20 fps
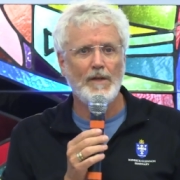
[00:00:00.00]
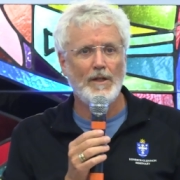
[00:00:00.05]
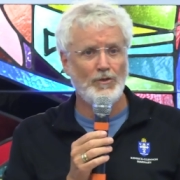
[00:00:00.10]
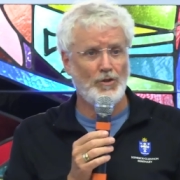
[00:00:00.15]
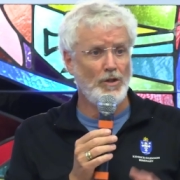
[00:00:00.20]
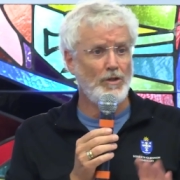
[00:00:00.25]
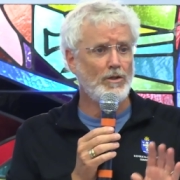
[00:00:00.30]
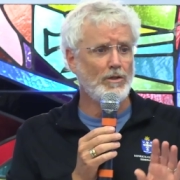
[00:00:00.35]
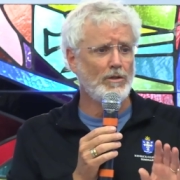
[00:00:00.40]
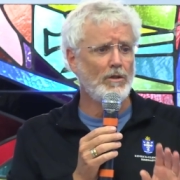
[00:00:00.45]
And
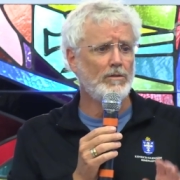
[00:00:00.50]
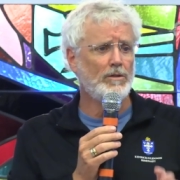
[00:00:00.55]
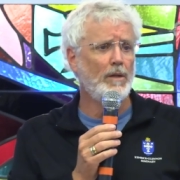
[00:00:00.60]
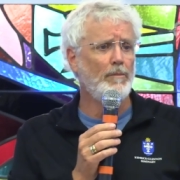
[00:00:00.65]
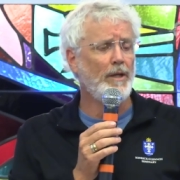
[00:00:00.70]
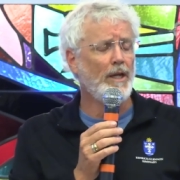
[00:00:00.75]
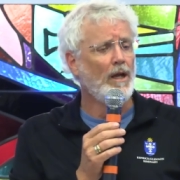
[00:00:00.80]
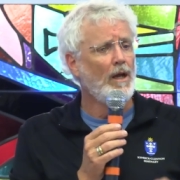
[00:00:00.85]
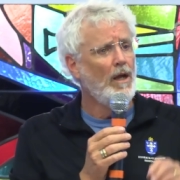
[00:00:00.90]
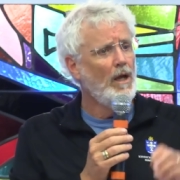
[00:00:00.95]
she just looked
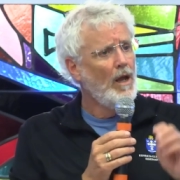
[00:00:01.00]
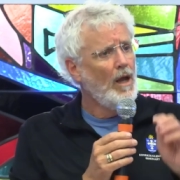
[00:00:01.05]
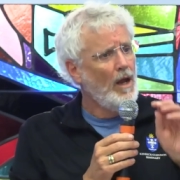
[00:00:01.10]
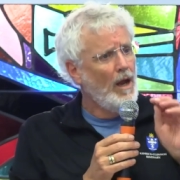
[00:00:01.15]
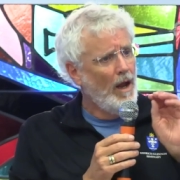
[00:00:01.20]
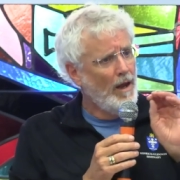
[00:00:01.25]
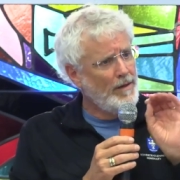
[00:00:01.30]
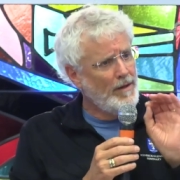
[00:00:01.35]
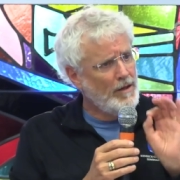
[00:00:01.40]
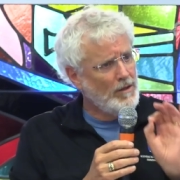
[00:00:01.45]
at me.
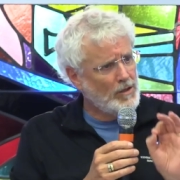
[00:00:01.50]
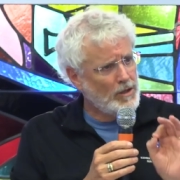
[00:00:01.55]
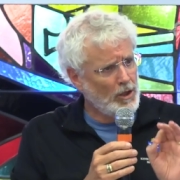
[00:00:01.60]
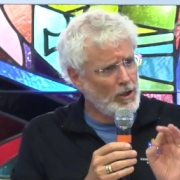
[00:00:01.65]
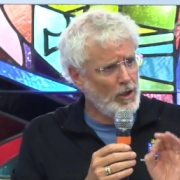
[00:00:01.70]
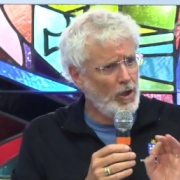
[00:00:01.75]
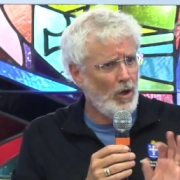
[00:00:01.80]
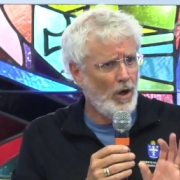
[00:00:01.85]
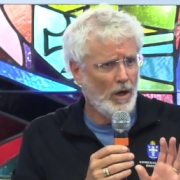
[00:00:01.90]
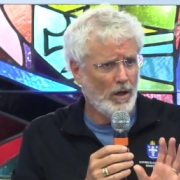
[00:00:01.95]
And there's a
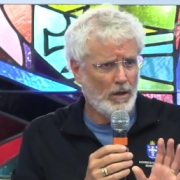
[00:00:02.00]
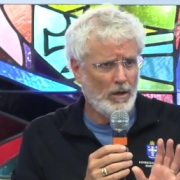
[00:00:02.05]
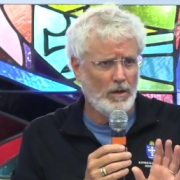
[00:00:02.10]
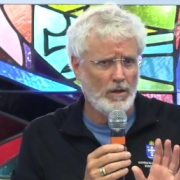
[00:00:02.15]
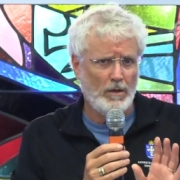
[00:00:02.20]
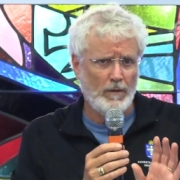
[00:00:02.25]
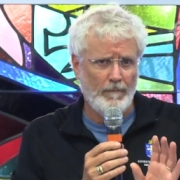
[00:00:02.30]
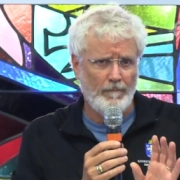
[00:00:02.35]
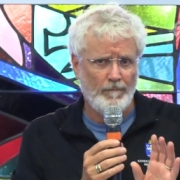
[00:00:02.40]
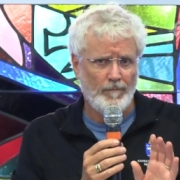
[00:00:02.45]

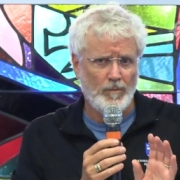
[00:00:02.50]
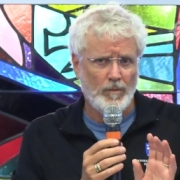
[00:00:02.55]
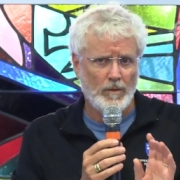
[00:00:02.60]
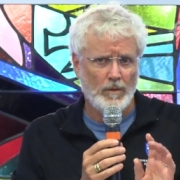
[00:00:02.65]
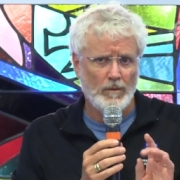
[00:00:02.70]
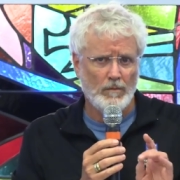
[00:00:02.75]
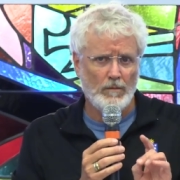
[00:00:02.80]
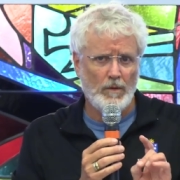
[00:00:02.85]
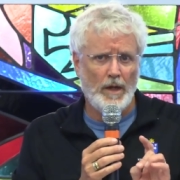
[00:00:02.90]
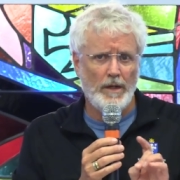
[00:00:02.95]
look,
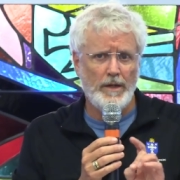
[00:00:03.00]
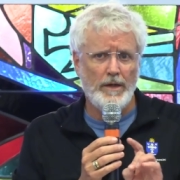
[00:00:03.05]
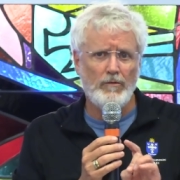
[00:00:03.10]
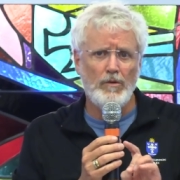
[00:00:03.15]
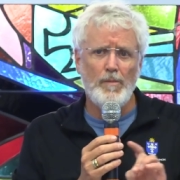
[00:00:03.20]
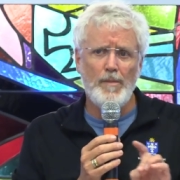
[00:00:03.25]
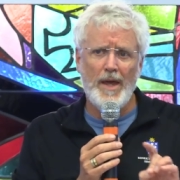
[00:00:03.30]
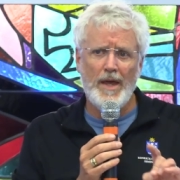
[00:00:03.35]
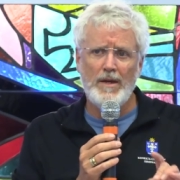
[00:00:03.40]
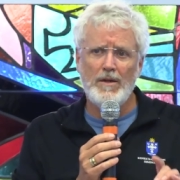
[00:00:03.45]
right? And
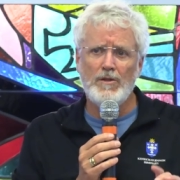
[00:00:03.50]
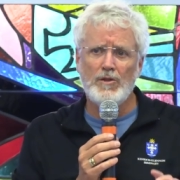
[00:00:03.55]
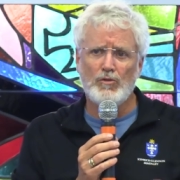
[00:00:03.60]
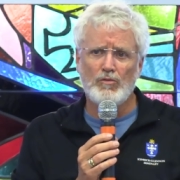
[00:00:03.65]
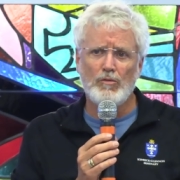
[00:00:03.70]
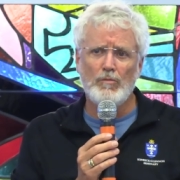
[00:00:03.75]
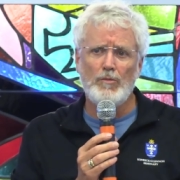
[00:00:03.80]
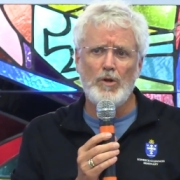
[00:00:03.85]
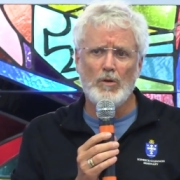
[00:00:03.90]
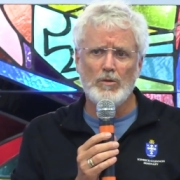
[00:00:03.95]
every man in
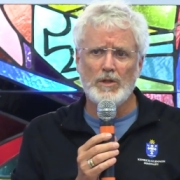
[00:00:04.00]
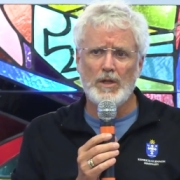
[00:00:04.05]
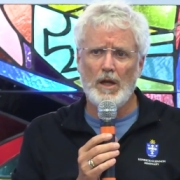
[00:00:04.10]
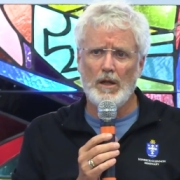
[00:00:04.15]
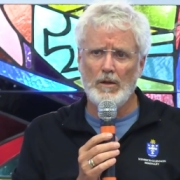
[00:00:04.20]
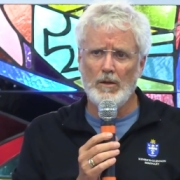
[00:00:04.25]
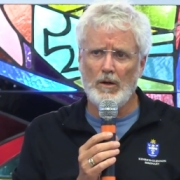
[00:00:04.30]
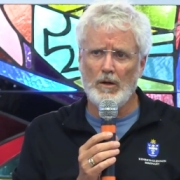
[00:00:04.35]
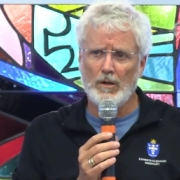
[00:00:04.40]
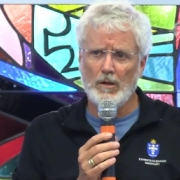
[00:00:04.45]
this room knows
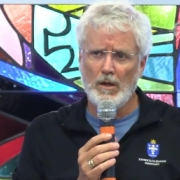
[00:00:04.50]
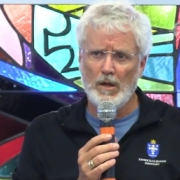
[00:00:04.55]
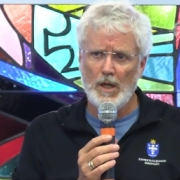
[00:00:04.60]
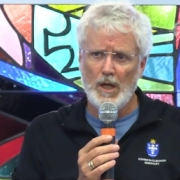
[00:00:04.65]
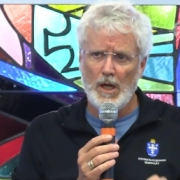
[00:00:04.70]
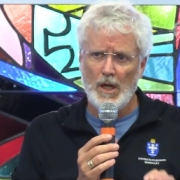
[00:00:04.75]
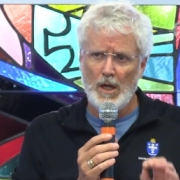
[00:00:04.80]
that look.